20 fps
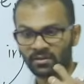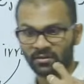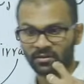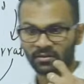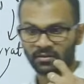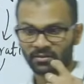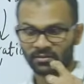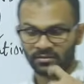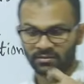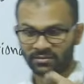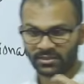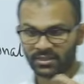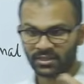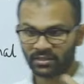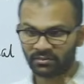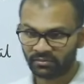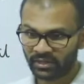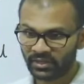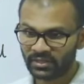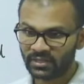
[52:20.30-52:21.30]

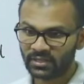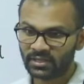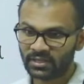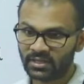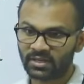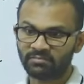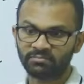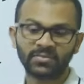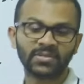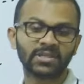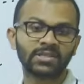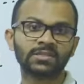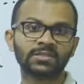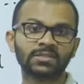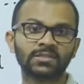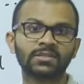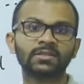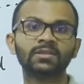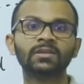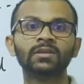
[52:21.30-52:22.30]
generating numbers
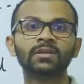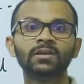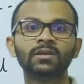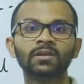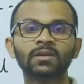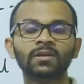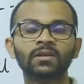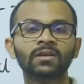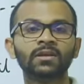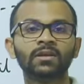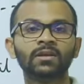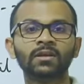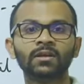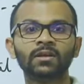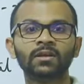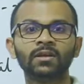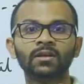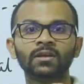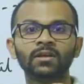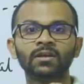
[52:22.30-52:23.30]

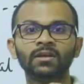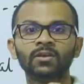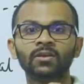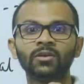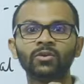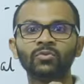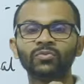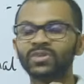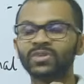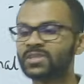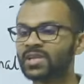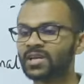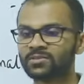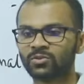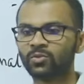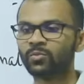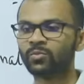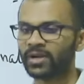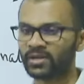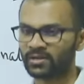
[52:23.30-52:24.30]
which has no pattern.
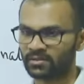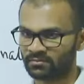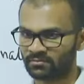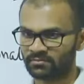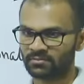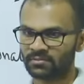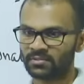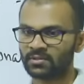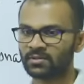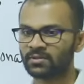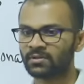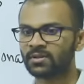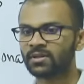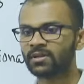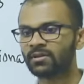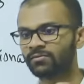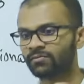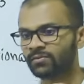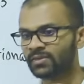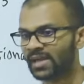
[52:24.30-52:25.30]
If
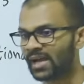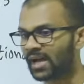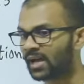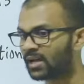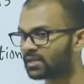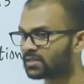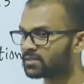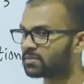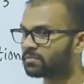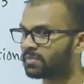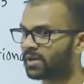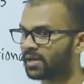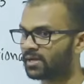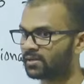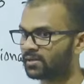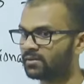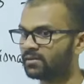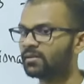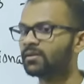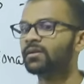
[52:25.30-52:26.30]
there is a pattern,
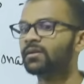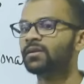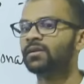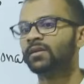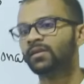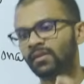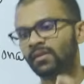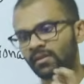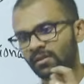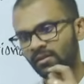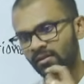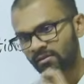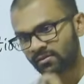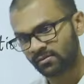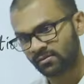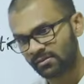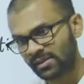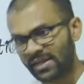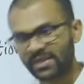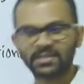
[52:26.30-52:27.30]
that
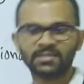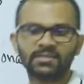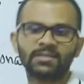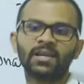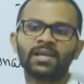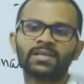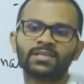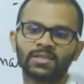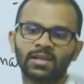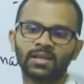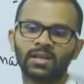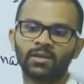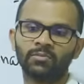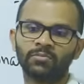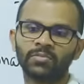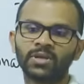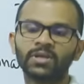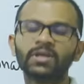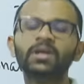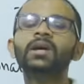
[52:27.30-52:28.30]
is a rational number.
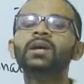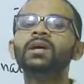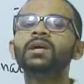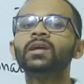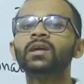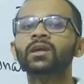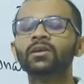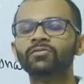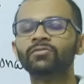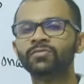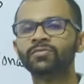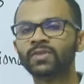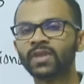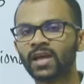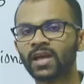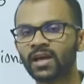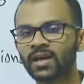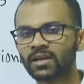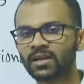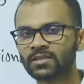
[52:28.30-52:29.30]
If there
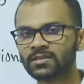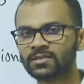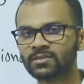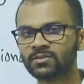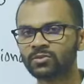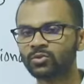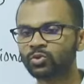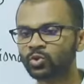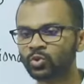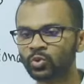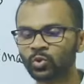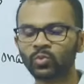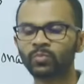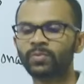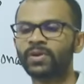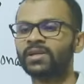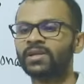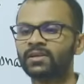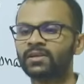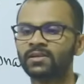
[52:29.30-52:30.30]
is no
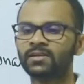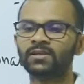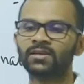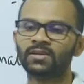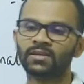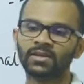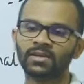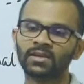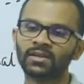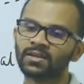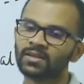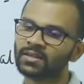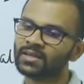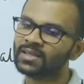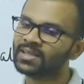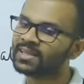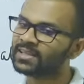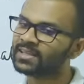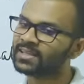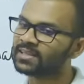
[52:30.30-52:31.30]
pattern, it
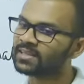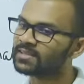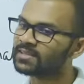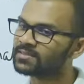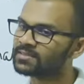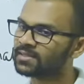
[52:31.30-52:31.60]
is an